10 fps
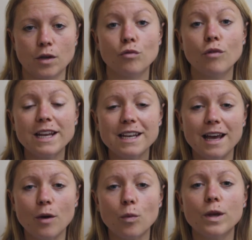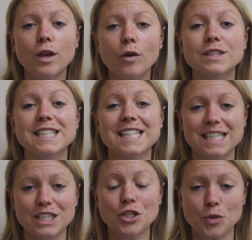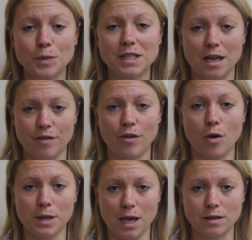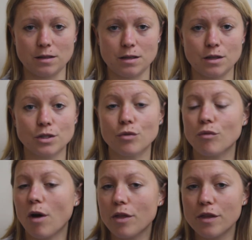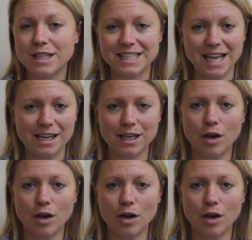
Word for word: Right now, we own sixty-two percent of R B S, so rather than selling